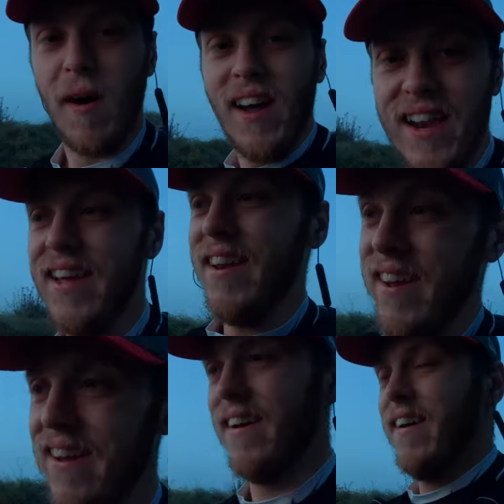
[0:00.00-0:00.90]
mile in,
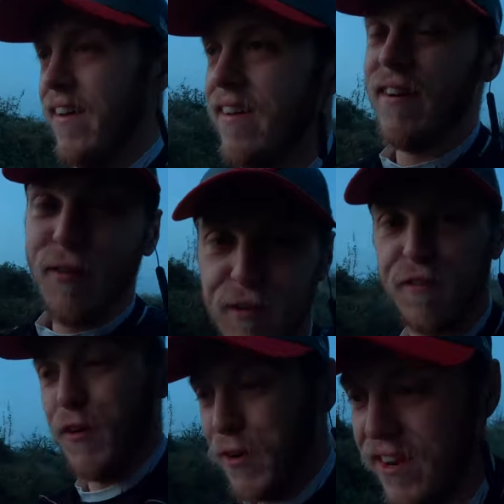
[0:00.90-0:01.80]
only
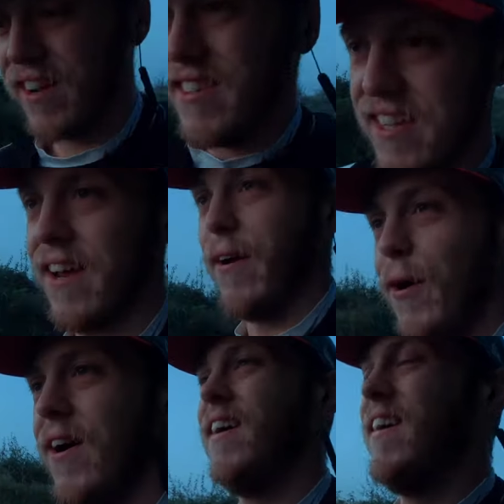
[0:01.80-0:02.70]
49 to go.